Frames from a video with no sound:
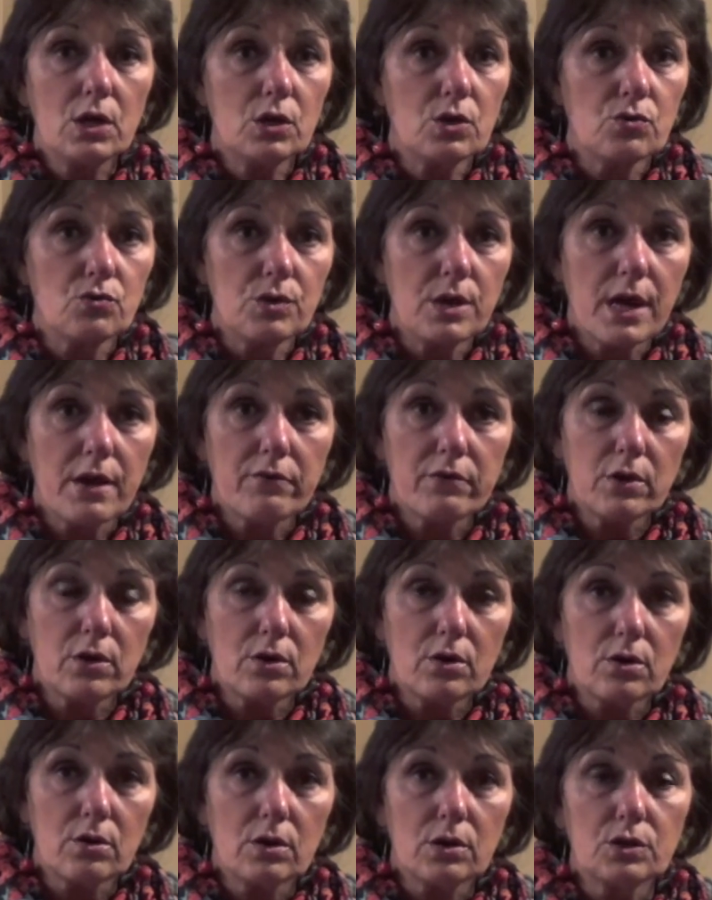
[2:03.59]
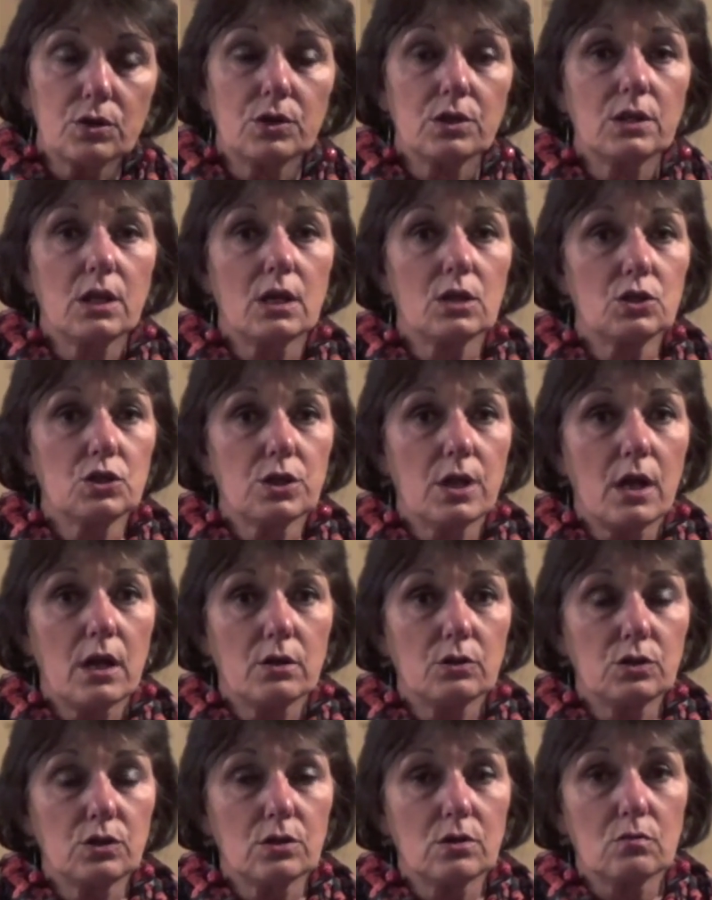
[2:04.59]
You never took that
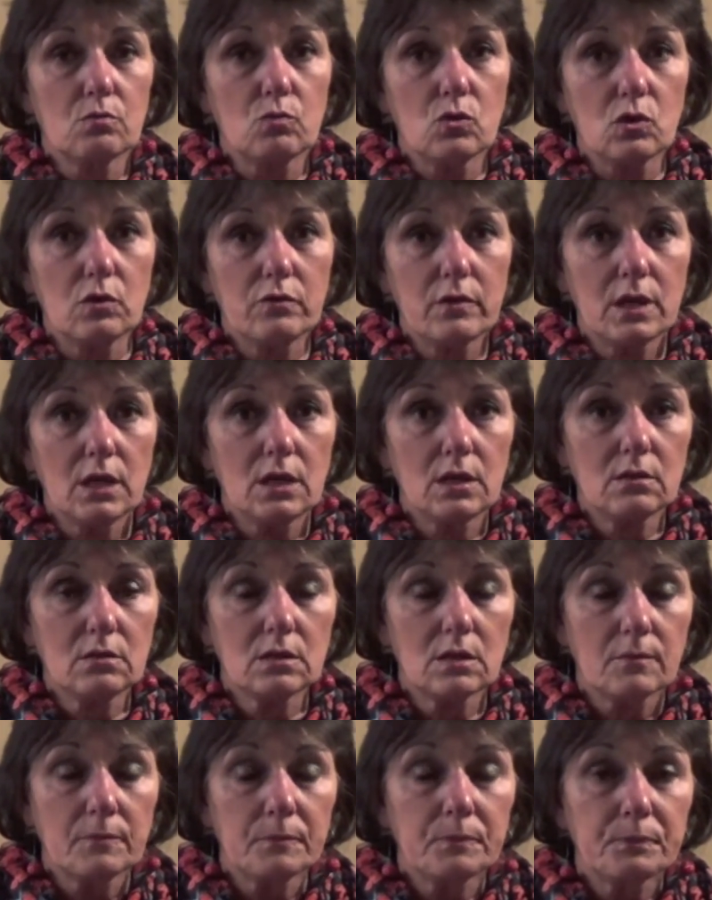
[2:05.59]
child to the movies.